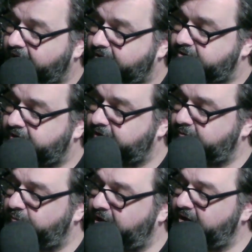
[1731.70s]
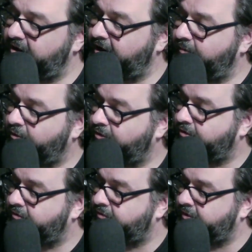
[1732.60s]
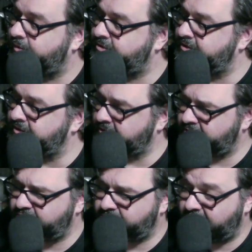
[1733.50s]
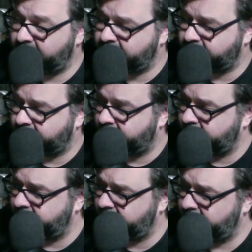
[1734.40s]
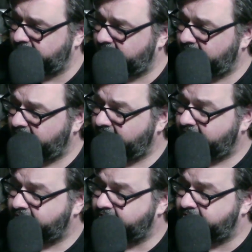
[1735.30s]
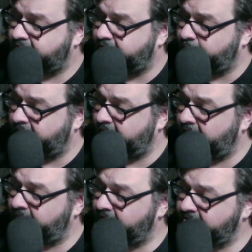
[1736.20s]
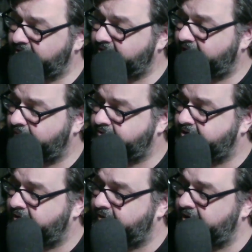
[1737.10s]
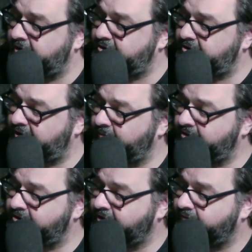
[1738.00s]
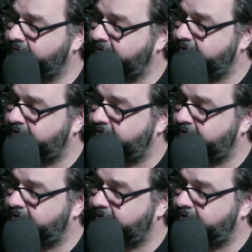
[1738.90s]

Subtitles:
To hear my name on her lips is a strange delight. She said it about a half-dozen times now, and each time it's different.